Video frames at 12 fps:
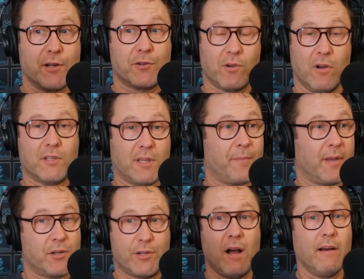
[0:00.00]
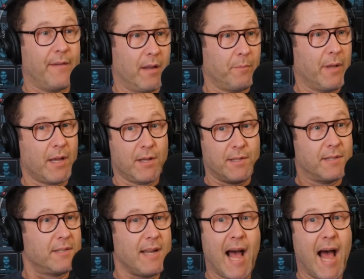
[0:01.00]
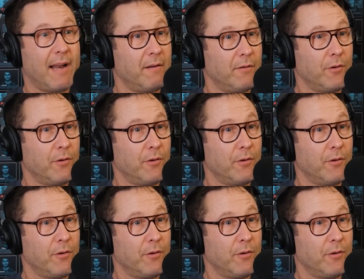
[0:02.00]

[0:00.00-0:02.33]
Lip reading: or control something, shelve it. Yeah, because it's not